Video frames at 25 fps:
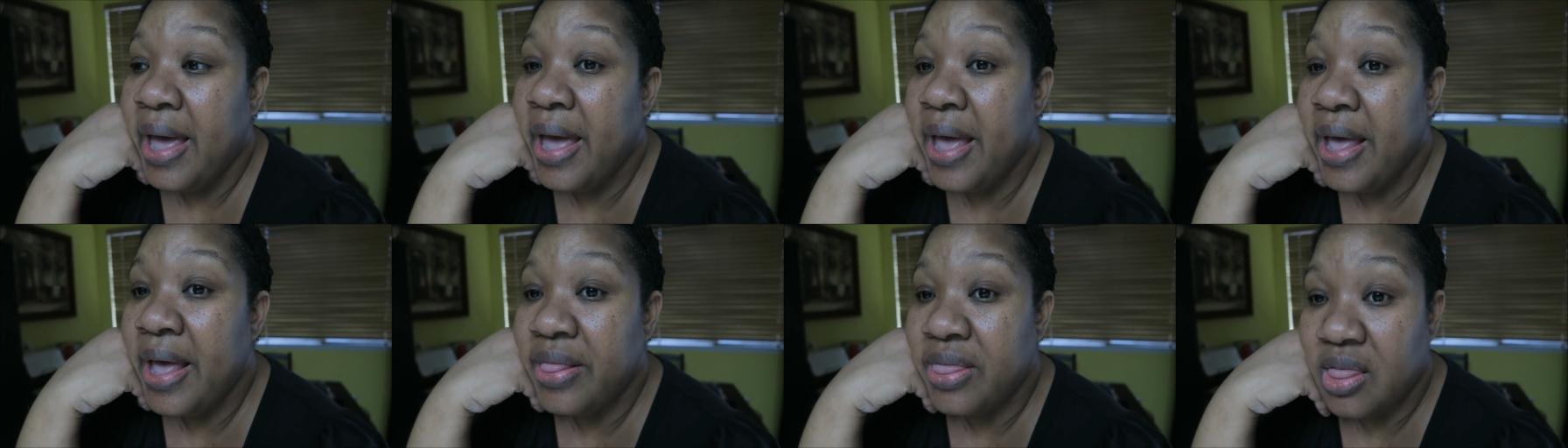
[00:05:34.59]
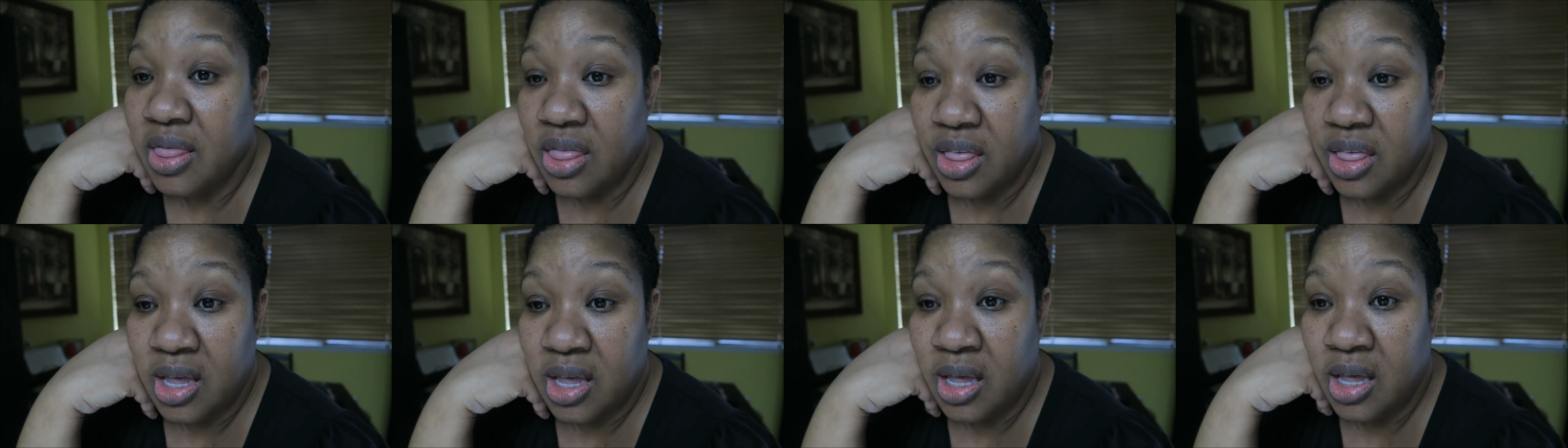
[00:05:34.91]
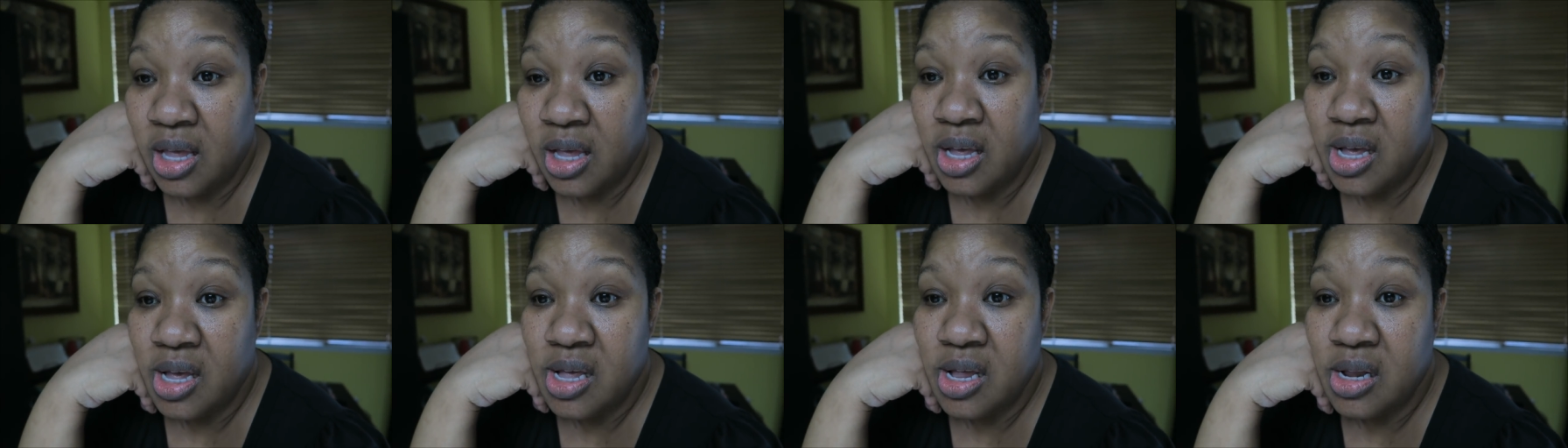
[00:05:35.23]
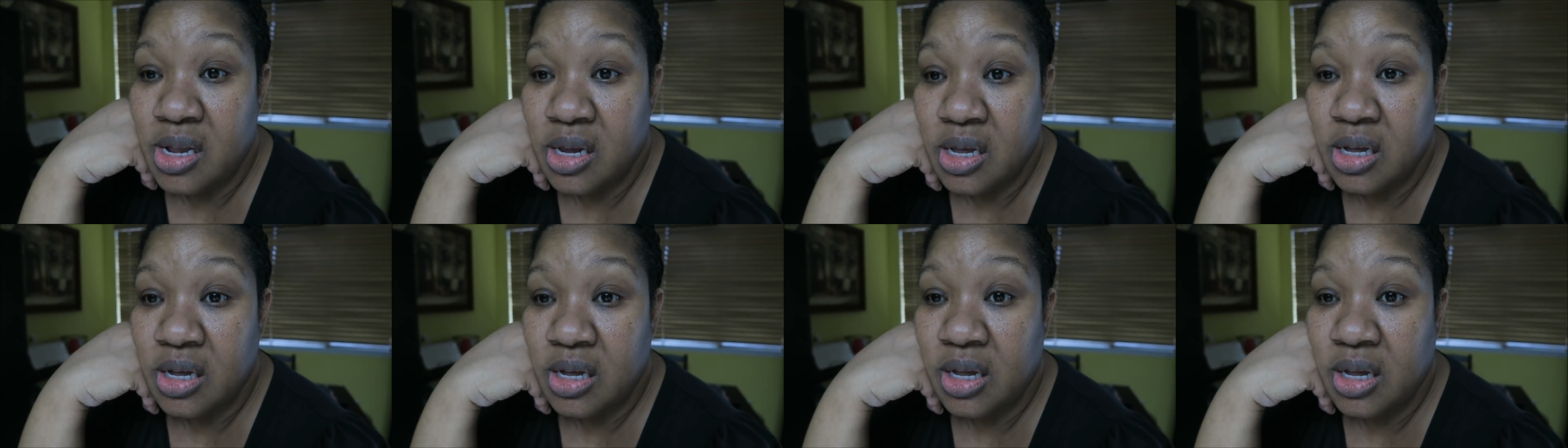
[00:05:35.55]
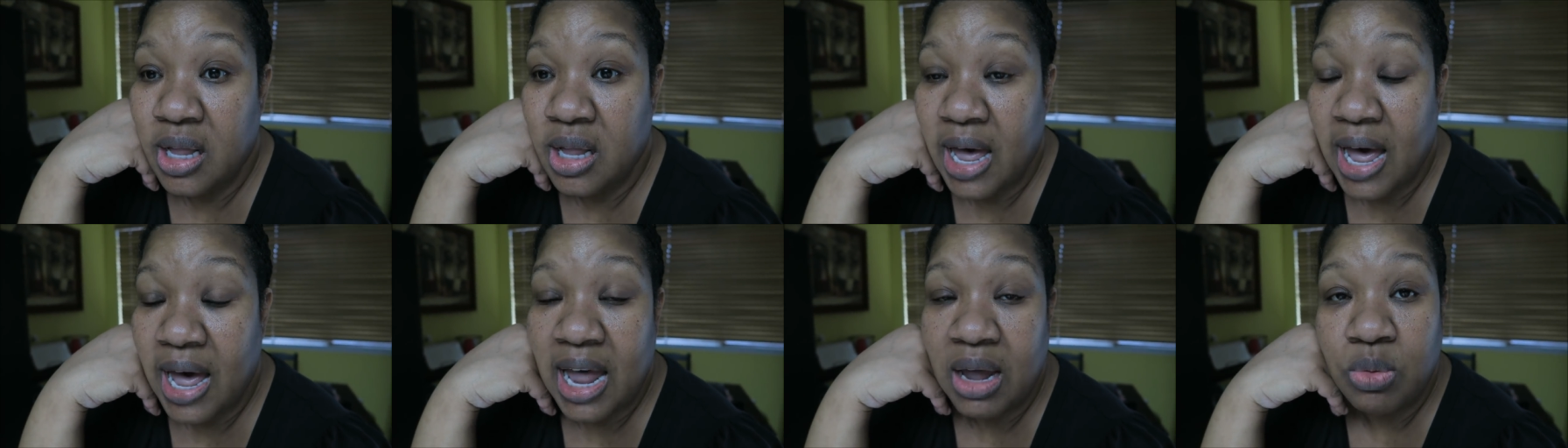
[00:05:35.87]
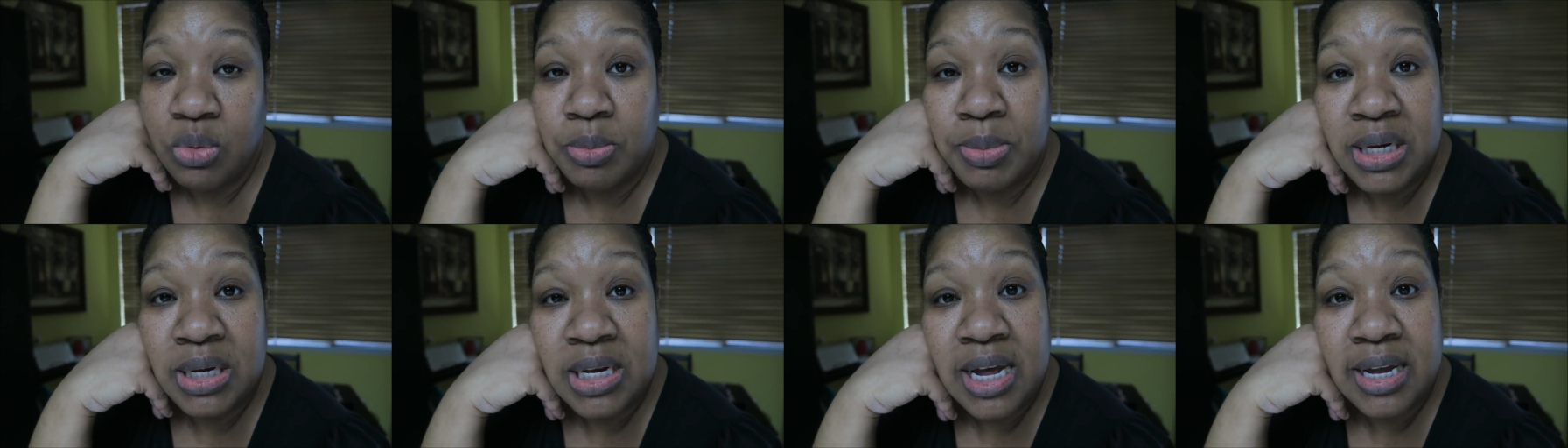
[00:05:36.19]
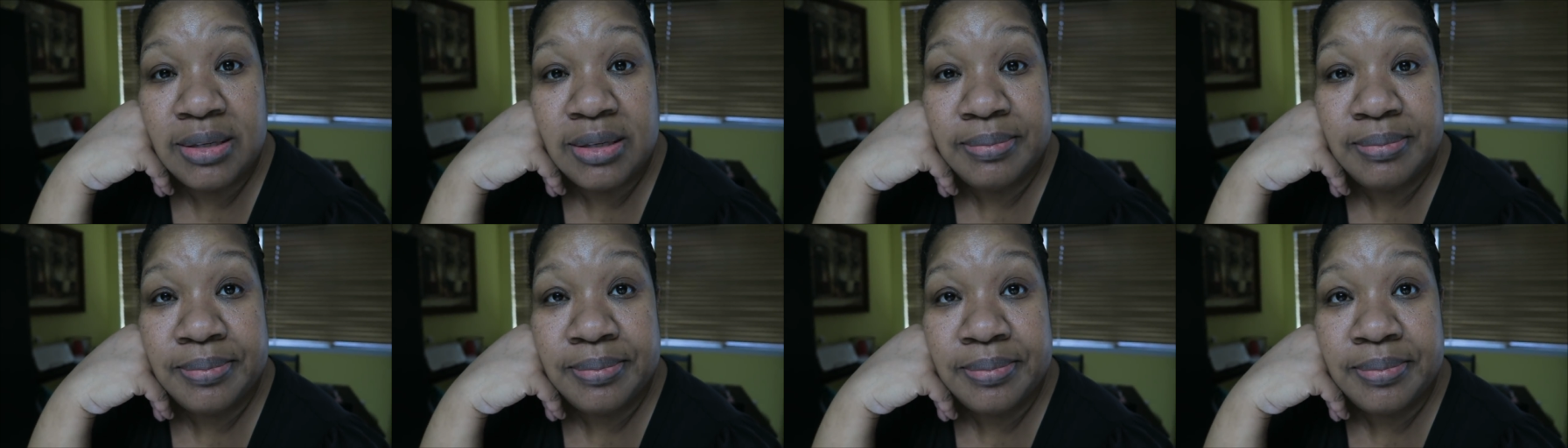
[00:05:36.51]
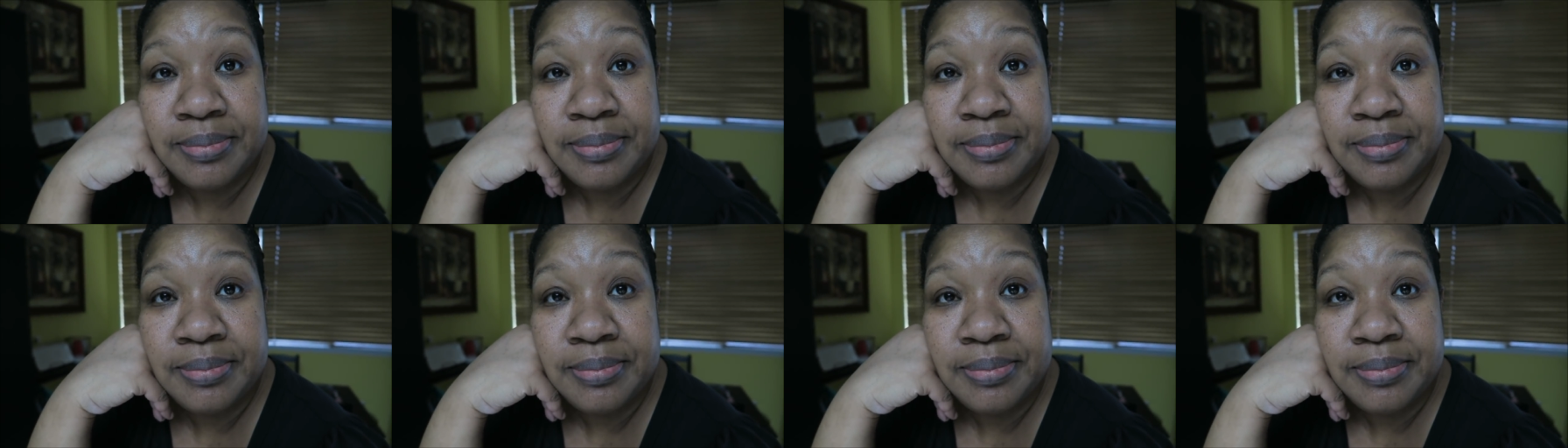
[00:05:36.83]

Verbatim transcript: and then I will be done.